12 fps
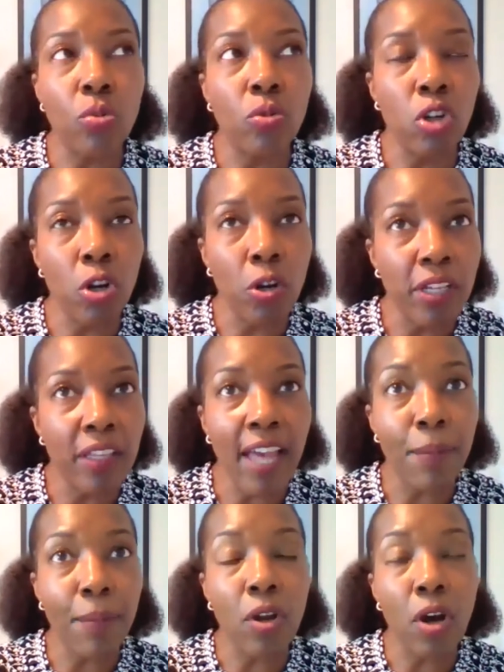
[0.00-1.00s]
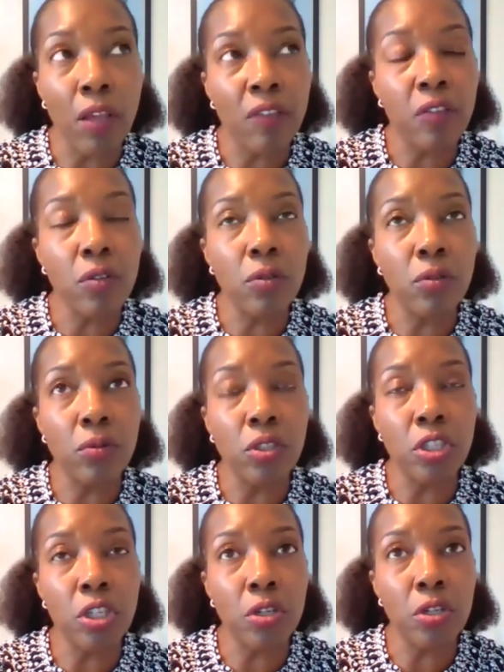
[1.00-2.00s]
learning that, but also,
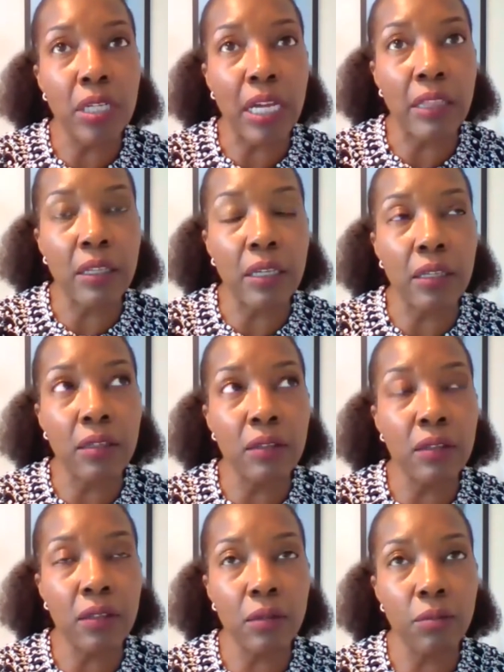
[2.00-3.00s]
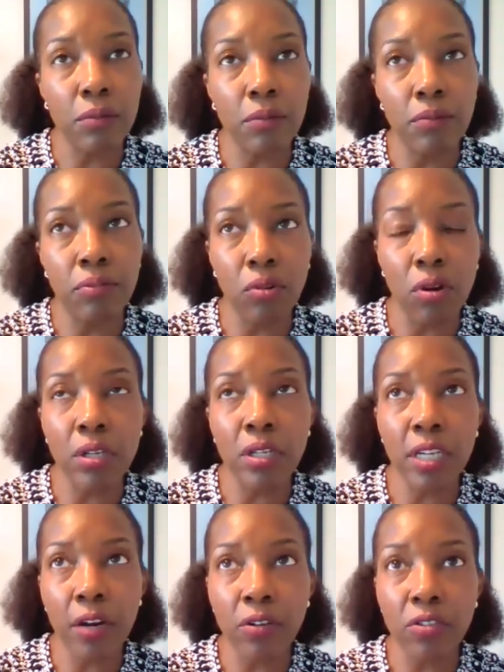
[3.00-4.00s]
you know, and I think this is a broader
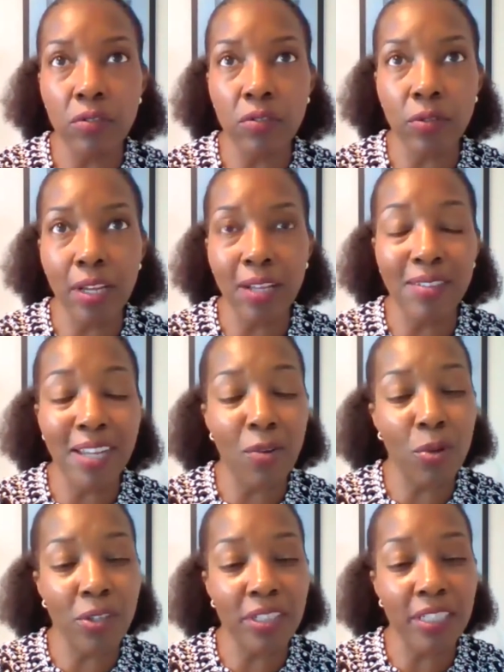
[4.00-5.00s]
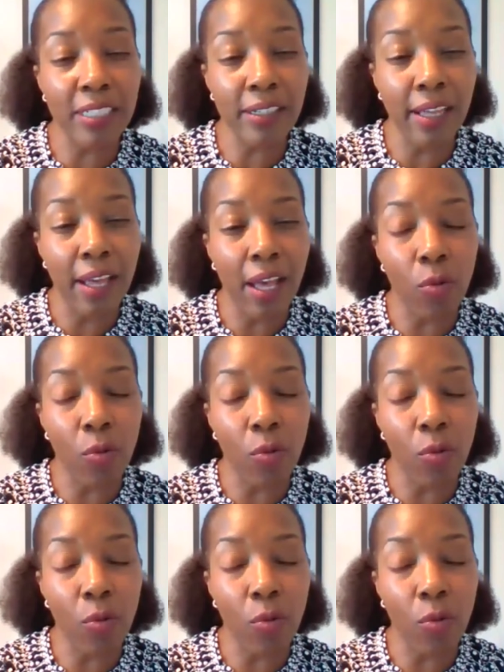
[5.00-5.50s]
narrative around networking.